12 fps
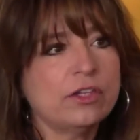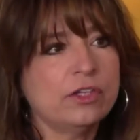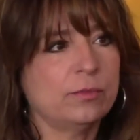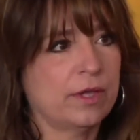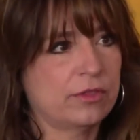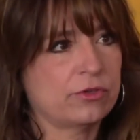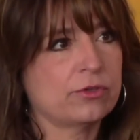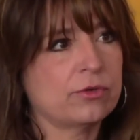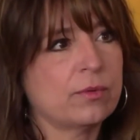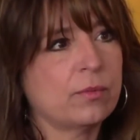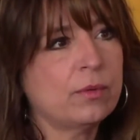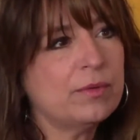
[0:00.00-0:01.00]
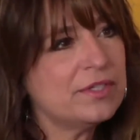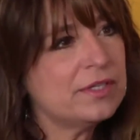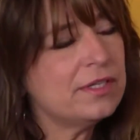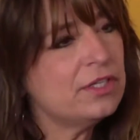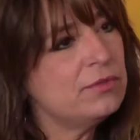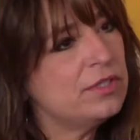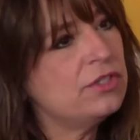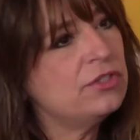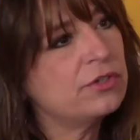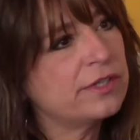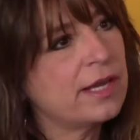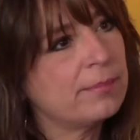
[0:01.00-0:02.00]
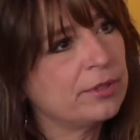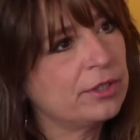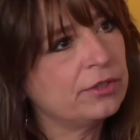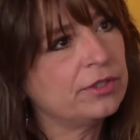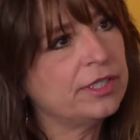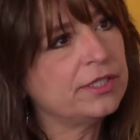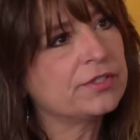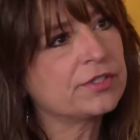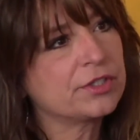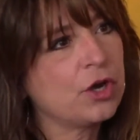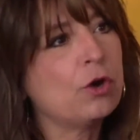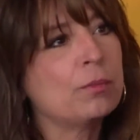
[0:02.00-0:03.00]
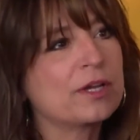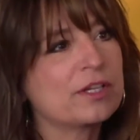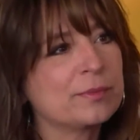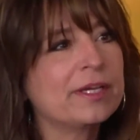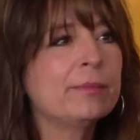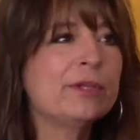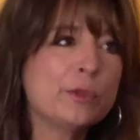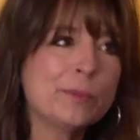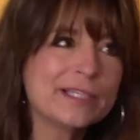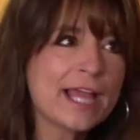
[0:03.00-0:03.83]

that you went through, what was it that you did during that period to cope? Because we